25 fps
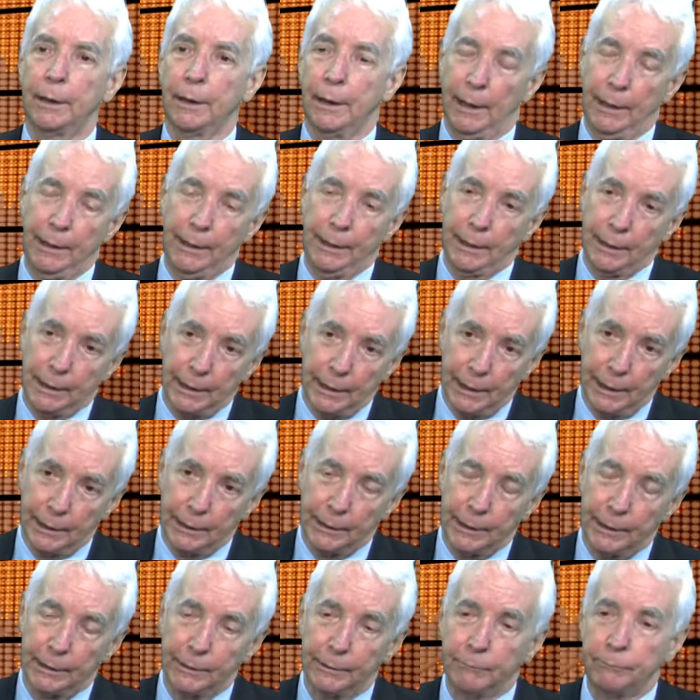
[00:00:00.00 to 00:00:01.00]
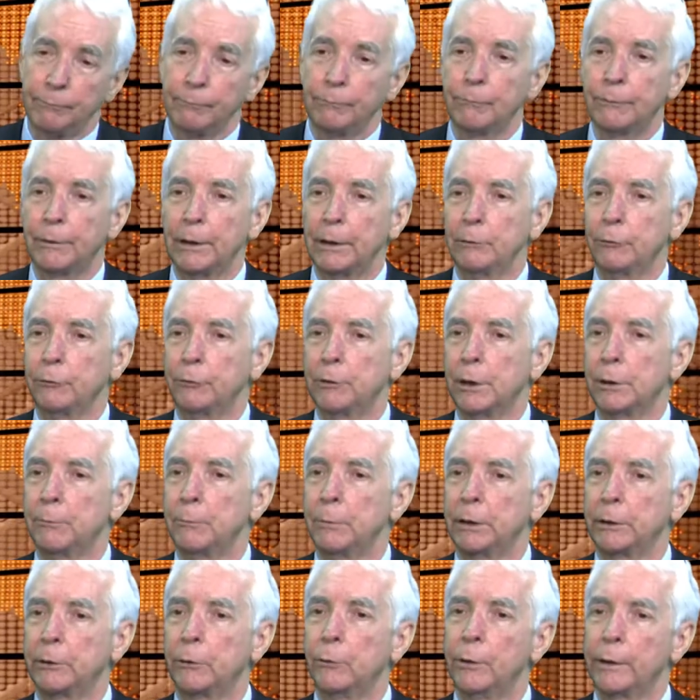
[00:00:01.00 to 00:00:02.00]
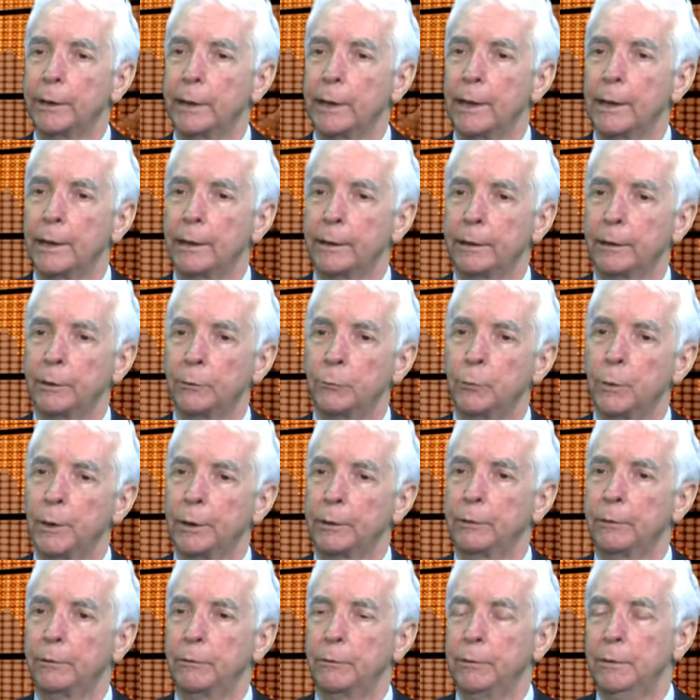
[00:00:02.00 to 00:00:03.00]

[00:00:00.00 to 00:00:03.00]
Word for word: eh, and then things that have been going on in what